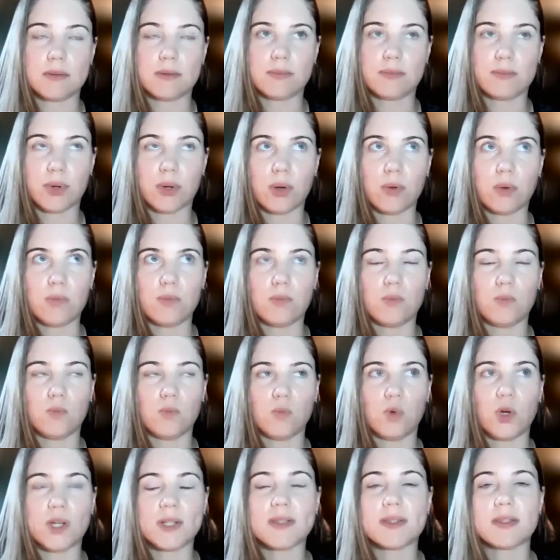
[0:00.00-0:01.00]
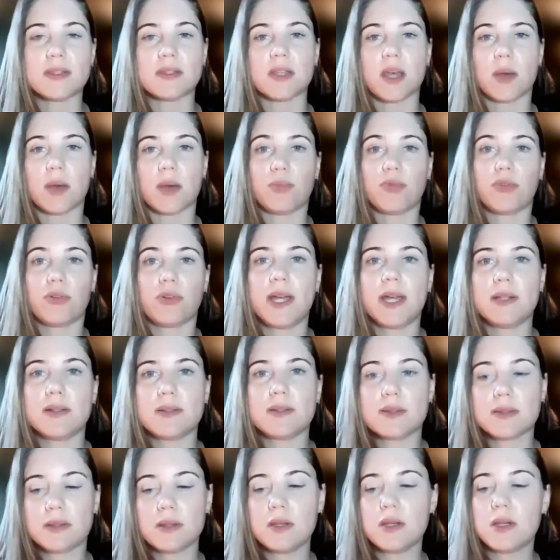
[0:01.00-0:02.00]
But what
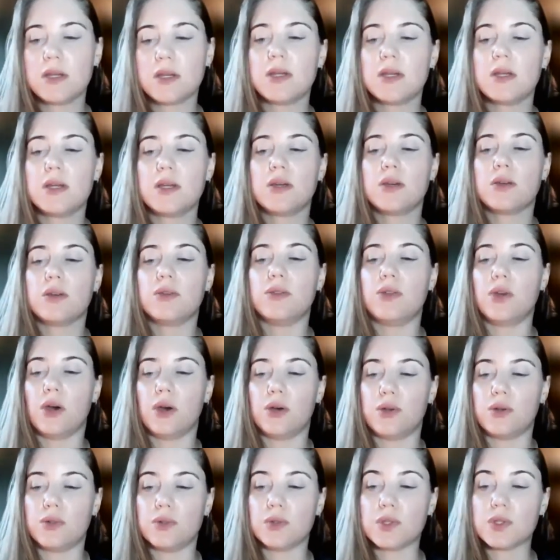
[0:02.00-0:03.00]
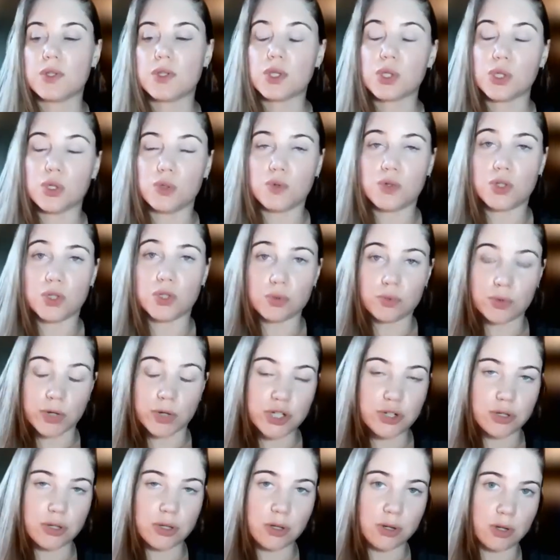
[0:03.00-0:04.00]
separates those who do
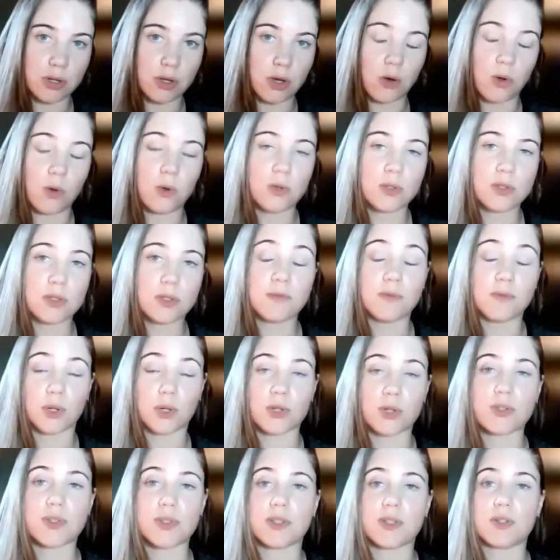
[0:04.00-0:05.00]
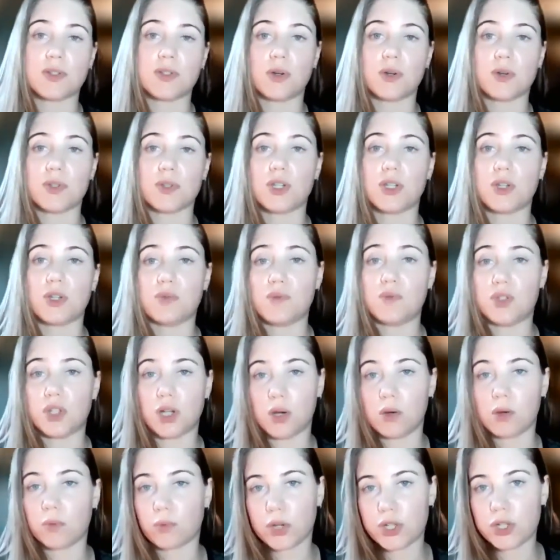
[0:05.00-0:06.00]
reach their goals versus those who
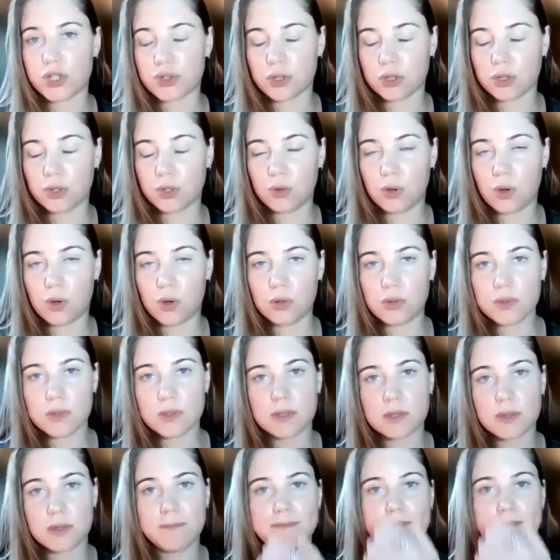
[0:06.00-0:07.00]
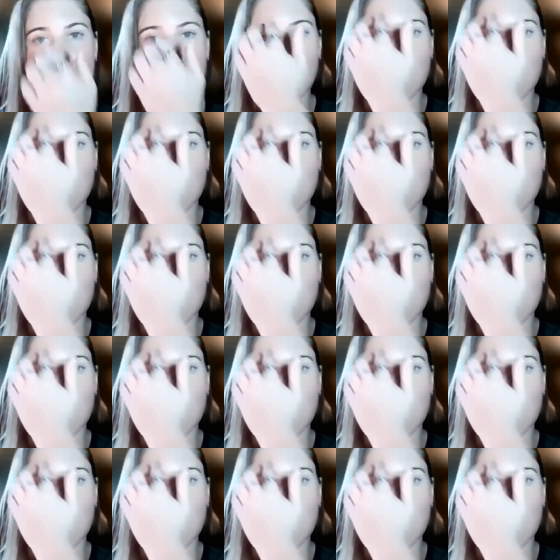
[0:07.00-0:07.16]
don't reach their goals